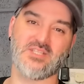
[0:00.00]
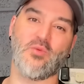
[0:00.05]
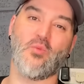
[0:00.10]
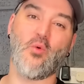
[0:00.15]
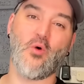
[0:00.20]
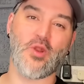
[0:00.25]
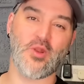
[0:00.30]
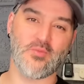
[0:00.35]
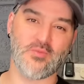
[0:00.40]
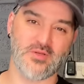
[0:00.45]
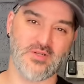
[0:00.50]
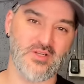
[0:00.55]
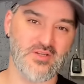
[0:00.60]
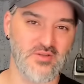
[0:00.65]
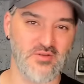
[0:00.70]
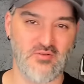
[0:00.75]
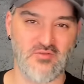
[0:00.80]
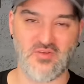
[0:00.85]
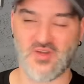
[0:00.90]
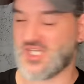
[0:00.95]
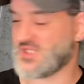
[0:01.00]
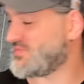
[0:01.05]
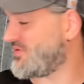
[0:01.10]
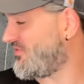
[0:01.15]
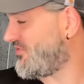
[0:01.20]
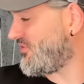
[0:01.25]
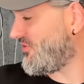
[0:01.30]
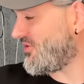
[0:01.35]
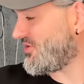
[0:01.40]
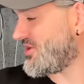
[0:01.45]
what I'm gonna do first
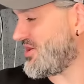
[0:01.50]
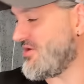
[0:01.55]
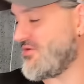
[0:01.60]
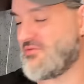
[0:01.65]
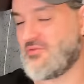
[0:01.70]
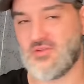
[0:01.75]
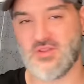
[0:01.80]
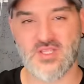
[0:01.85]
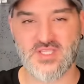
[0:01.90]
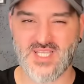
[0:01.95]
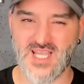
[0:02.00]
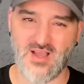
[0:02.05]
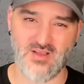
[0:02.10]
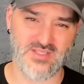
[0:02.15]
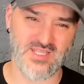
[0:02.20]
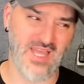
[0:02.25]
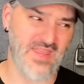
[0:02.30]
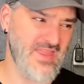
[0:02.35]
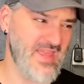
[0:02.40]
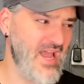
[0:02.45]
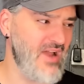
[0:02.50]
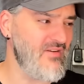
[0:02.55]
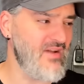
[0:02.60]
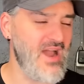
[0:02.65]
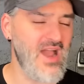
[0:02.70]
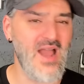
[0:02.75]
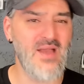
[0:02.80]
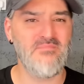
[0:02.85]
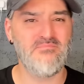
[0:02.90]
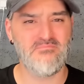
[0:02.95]
before I go through the sales, and there
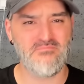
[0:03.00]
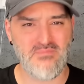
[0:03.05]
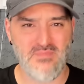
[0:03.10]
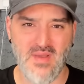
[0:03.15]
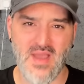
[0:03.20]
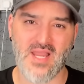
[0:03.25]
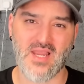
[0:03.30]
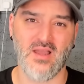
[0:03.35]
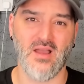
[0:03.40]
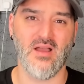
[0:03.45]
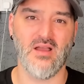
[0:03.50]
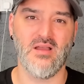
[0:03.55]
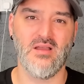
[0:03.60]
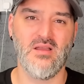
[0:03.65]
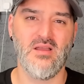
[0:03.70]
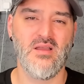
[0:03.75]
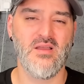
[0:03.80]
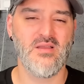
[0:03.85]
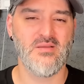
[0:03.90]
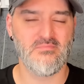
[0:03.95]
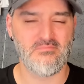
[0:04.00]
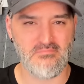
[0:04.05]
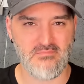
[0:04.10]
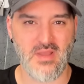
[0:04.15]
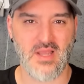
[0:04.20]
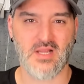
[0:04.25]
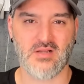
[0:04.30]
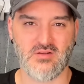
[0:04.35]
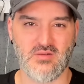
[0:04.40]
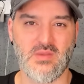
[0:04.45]
are a mega
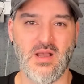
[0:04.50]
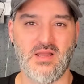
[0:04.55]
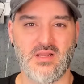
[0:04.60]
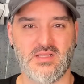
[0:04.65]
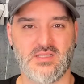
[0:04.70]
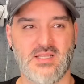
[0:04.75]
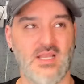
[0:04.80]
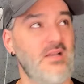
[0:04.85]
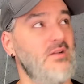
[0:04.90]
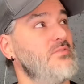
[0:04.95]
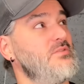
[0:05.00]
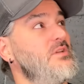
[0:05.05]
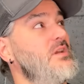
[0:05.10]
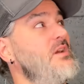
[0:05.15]
amount of sales.